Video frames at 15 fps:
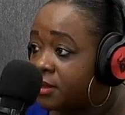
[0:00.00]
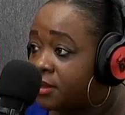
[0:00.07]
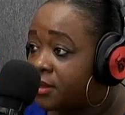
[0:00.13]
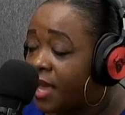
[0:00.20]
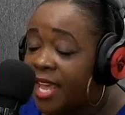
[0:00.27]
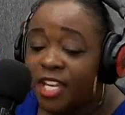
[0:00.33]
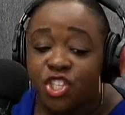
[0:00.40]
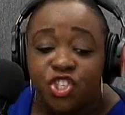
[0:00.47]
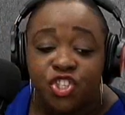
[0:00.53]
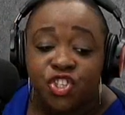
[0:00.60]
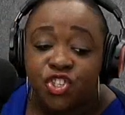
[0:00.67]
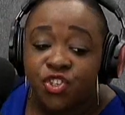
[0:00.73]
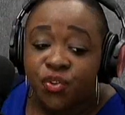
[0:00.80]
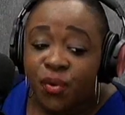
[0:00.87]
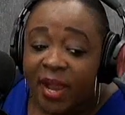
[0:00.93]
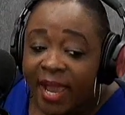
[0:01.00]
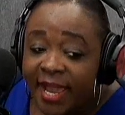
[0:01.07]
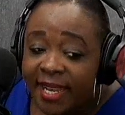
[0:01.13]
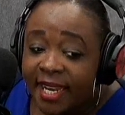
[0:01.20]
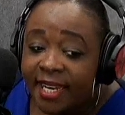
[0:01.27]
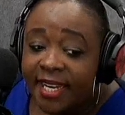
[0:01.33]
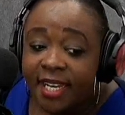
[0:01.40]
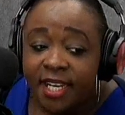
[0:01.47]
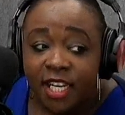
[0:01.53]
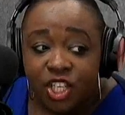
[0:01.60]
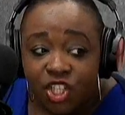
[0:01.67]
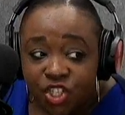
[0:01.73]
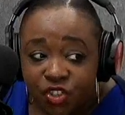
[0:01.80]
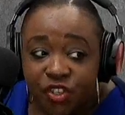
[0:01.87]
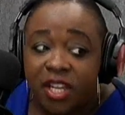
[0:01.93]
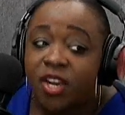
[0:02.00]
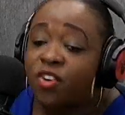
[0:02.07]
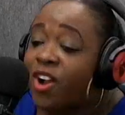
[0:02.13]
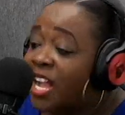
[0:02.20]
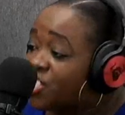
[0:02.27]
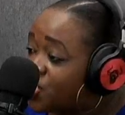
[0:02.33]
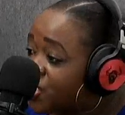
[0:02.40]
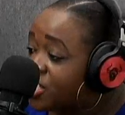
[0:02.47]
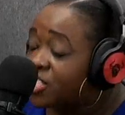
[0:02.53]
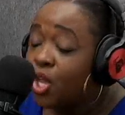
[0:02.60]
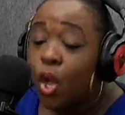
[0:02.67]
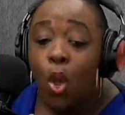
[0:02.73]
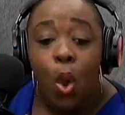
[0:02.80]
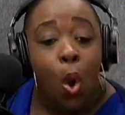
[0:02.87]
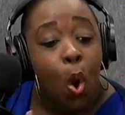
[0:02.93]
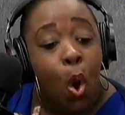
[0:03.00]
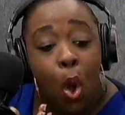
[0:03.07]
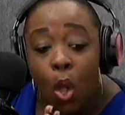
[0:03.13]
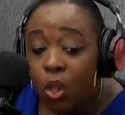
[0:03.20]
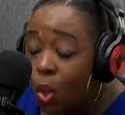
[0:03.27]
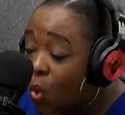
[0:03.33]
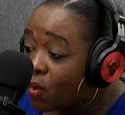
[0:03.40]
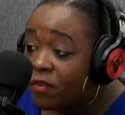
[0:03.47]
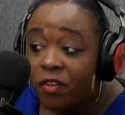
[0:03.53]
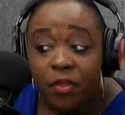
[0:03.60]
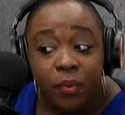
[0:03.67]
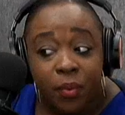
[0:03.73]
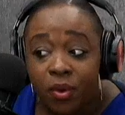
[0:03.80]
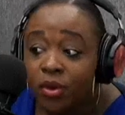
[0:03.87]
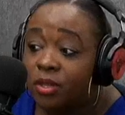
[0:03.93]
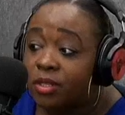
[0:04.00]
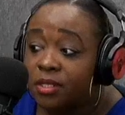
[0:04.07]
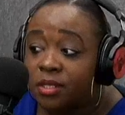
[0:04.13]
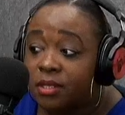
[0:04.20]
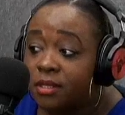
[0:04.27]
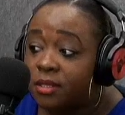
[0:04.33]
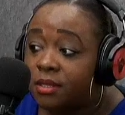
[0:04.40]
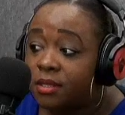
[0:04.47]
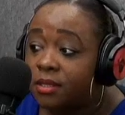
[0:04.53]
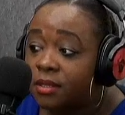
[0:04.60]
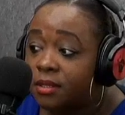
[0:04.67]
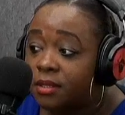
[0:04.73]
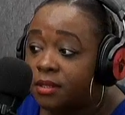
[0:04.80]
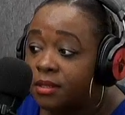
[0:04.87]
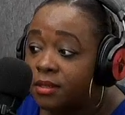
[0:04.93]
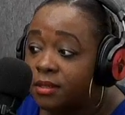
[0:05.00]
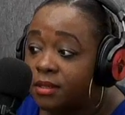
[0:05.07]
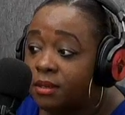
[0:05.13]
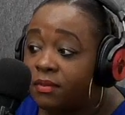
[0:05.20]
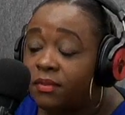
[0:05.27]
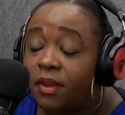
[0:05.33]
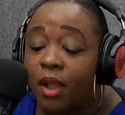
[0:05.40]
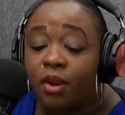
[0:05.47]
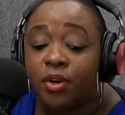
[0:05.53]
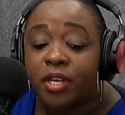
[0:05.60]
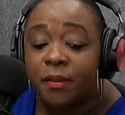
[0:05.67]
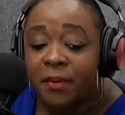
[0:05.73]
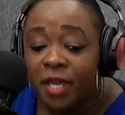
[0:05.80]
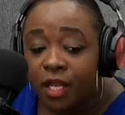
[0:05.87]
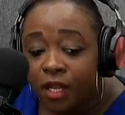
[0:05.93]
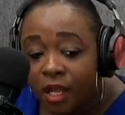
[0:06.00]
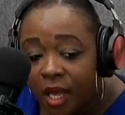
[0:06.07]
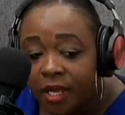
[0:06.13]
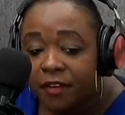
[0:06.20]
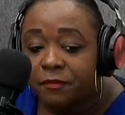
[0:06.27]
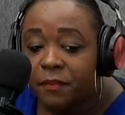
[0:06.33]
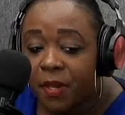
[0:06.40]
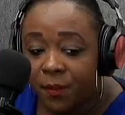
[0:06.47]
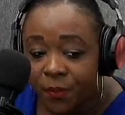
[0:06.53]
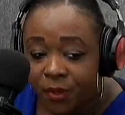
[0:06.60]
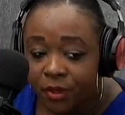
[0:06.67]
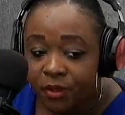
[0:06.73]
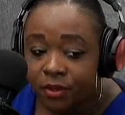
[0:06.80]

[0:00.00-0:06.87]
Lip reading: And as trade and industry crashes all over the world. There are going to be a lot of people